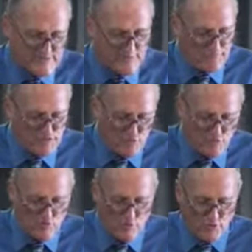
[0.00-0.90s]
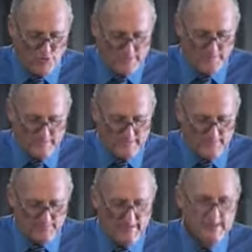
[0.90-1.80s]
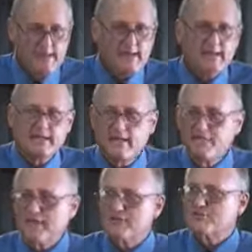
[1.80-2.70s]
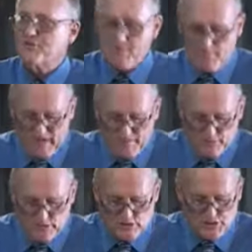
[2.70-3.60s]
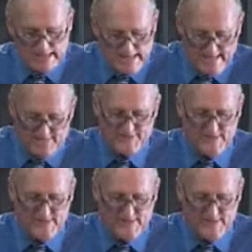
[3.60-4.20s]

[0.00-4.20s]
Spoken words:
of new corn. "Give it to the people to eat,"